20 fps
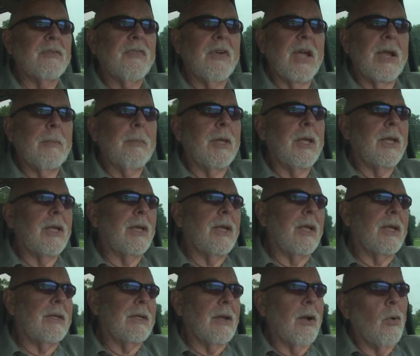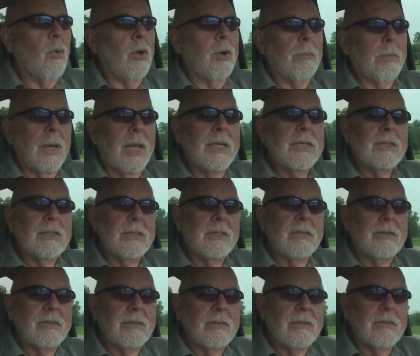of the family and going
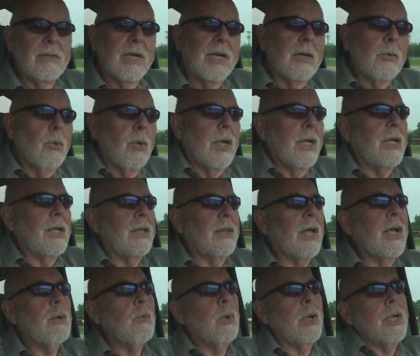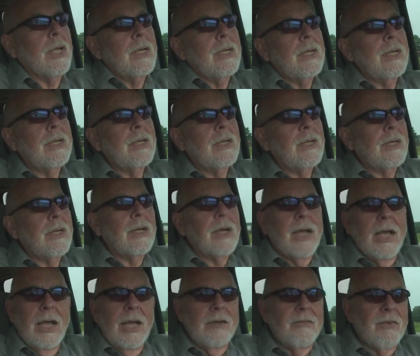places they went,
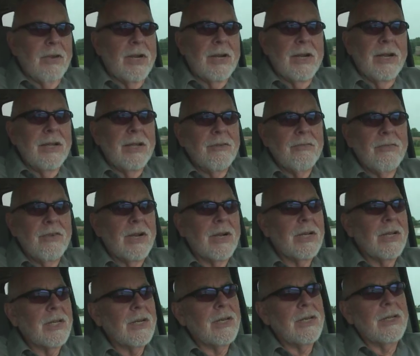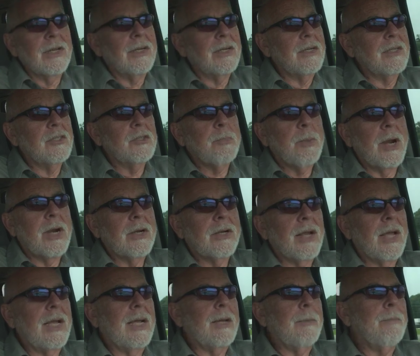I had very little spare
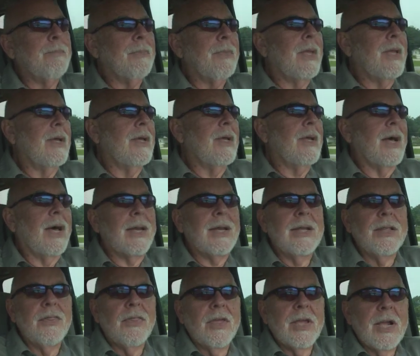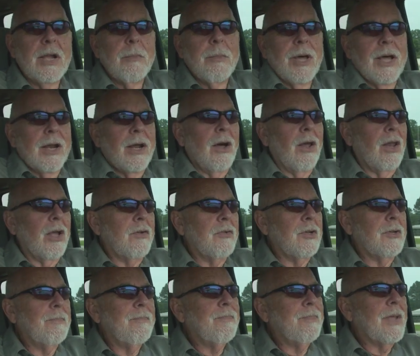time. I did think about all of
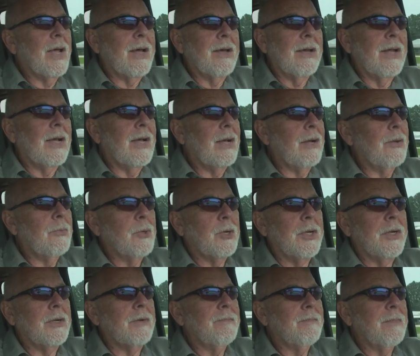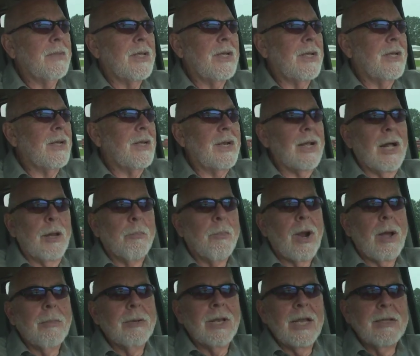you. I would now I'll
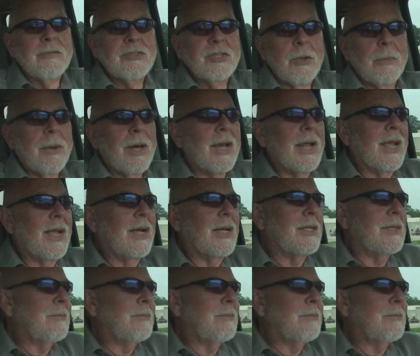probably leave somebody